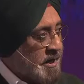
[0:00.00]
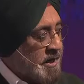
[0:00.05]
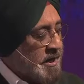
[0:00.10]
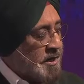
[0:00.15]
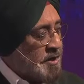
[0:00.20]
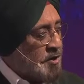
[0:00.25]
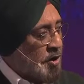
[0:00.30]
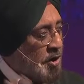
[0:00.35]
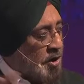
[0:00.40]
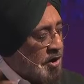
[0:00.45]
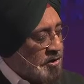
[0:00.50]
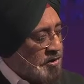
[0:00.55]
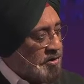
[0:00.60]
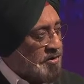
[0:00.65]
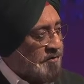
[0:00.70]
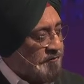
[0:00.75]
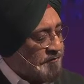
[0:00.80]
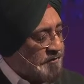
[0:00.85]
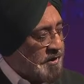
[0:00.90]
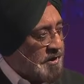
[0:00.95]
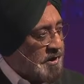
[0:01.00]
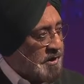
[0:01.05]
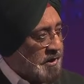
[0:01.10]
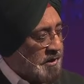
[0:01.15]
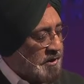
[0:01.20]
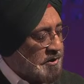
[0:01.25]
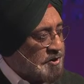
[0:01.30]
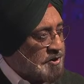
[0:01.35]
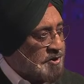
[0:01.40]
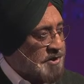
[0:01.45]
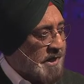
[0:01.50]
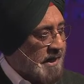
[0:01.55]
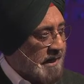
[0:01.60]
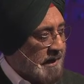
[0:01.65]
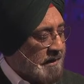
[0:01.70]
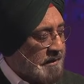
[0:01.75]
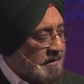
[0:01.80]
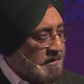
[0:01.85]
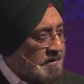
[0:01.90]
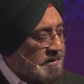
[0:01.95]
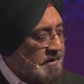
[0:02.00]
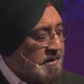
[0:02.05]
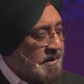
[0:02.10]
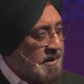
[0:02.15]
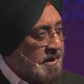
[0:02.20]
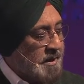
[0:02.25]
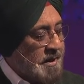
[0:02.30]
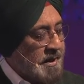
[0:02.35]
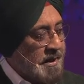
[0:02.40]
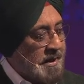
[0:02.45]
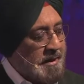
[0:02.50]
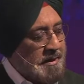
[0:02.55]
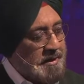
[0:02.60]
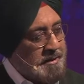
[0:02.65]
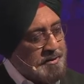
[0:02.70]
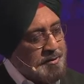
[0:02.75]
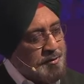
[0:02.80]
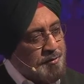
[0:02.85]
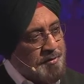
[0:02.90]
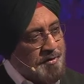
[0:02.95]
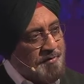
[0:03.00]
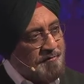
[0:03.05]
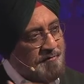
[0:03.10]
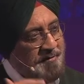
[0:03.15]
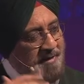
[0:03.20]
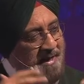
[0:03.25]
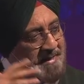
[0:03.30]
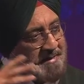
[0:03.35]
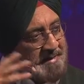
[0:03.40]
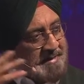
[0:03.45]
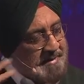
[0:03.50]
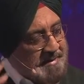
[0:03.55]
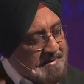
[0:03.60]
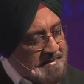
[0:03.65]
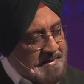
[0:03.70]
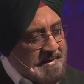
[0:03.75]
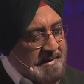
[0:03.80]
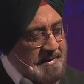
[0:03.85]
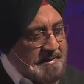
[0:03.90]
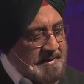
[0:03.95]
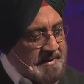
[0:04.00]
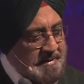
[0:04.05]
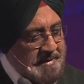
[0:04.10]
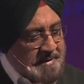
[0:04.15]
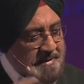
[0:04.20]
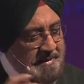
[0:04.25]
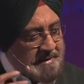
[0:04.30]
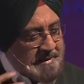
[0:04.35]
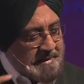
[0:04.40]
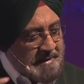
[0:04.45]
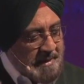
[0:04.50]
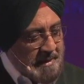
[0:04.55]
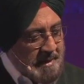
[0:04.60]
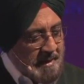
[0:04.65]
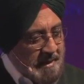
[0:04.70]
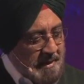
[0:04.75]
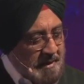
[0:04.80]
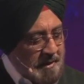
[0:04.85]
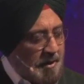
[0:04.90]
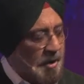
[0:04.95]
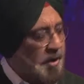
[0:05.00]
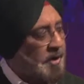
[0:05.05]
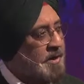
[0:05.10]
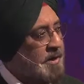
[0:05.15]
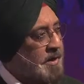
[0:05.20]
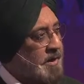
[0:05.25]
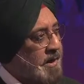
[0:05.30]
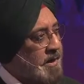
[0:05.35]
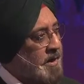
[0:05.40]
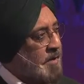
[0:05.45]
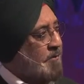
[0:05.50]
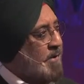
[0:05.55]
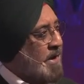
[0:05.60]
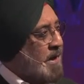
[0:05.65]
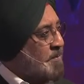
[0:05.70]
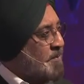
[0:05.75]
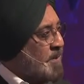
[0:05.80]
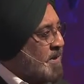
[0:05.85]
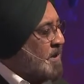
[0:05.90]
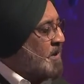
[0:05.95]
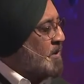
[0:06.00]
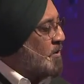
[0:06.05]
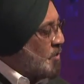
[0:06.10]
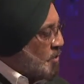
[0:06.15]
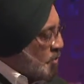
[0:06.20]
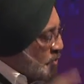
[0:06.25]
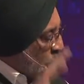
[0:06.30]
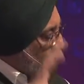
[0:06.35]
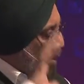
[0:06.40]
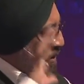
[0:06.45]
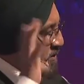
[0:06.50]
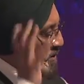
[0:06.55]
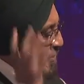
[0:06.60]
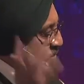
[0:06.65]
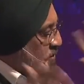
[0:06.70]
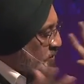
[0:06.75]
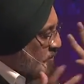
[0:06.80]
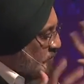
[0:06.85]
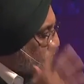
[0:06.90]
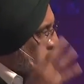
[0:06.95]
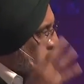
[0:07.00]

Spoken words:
in honor of the girl child to reflect her dignity, her honor, and her well-being was the sort of